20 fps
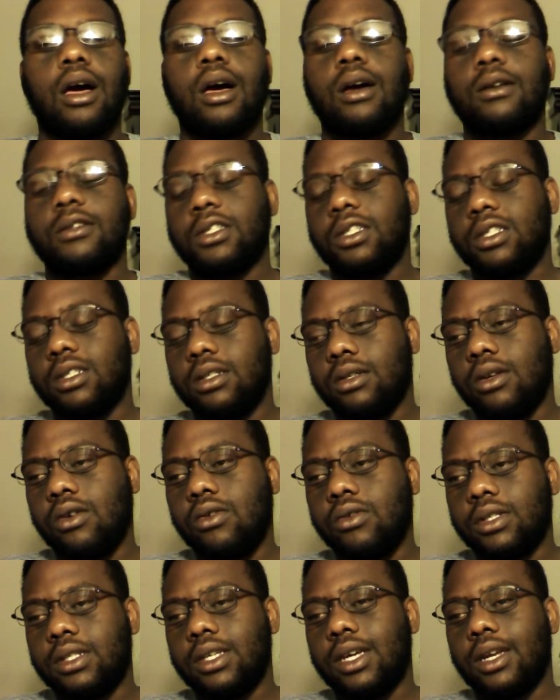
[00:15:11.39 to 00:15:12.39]
Uh, she
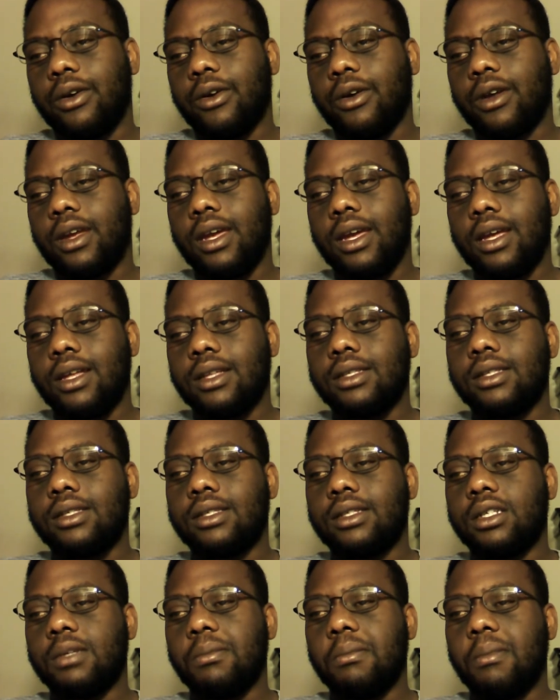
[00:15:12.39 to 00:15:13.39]
knows that her
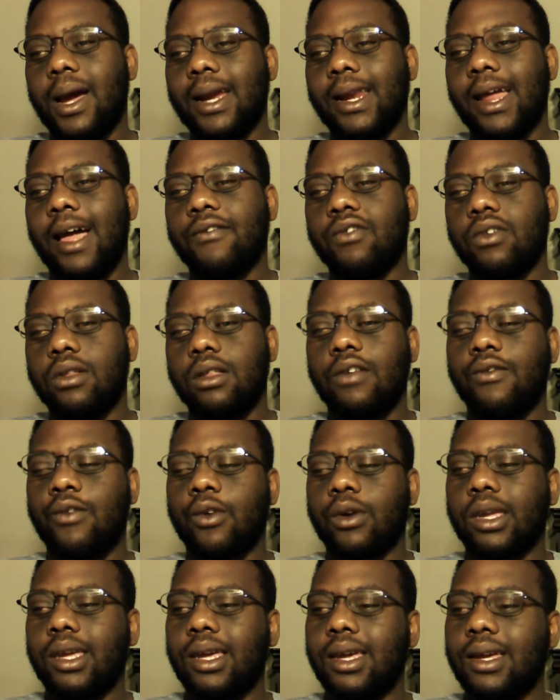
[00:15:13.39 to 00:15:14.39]
kids, she might have to leave
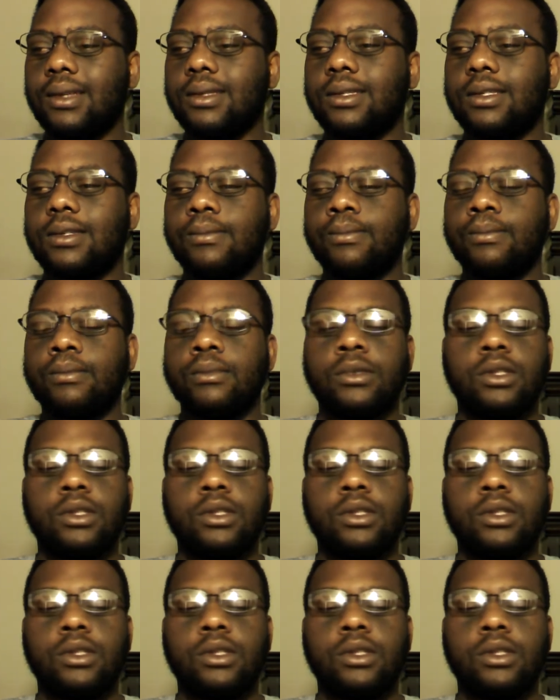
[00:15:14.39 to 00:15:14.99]
her kids.